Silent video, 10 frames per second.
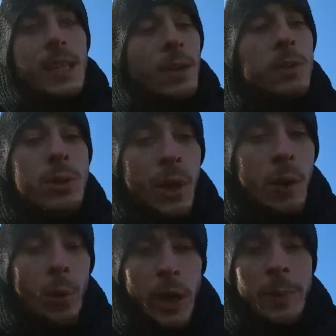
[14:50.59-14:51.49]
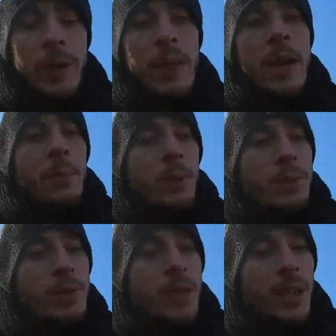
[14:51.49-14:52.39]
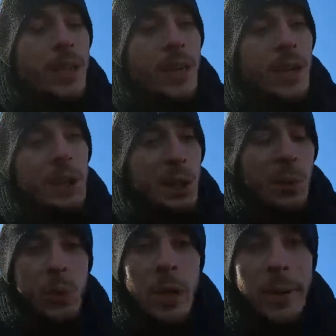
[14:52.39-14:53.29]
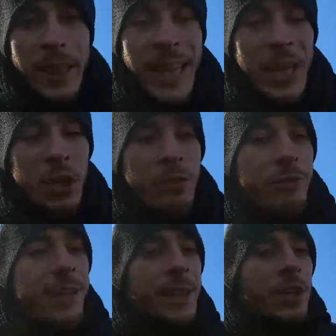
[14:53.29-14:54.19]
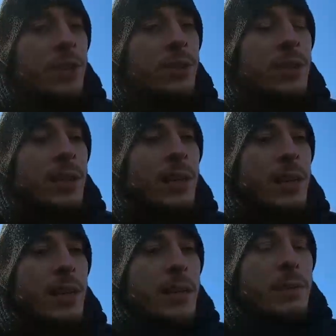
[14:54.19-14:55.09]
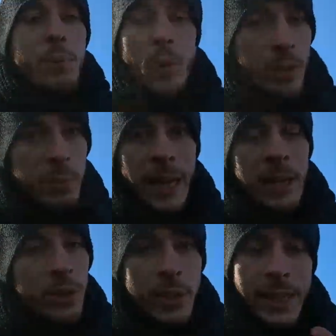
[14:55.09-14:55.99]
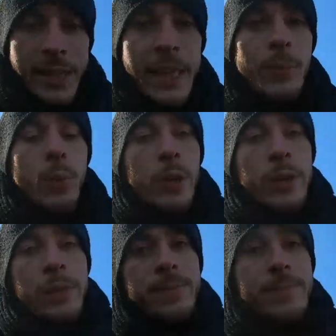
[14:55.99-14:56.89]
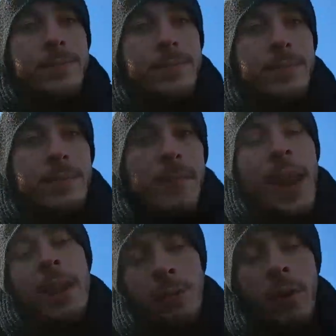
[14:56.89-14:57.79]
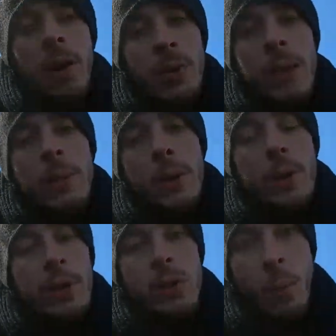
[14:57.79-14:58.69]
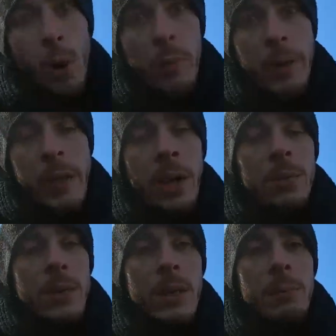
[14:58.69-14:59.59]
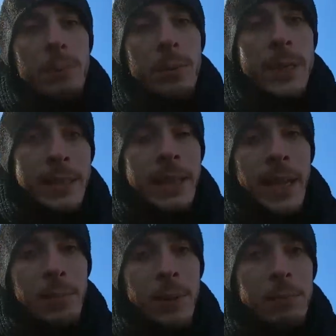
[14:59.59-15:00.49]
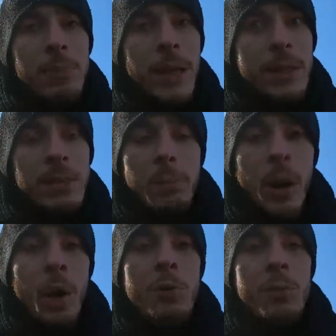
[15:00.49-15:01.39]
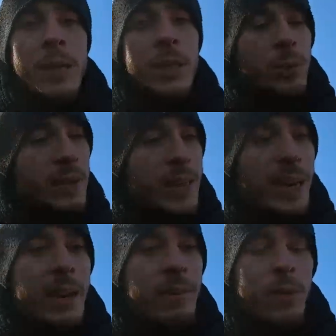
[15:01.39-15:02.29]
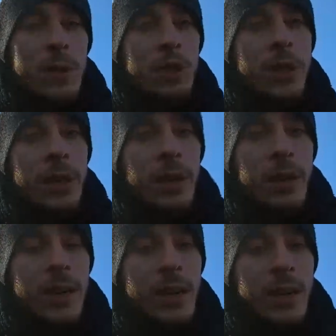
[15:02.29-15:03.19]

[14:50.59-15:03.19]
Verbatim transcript: You know, don't worry about the numbers. Don't worry about initial failures. Put on the blinders and keep working. And if you're going to read the book, you'll learn more about how he presents that, but that's a powerful message which everyone should hear.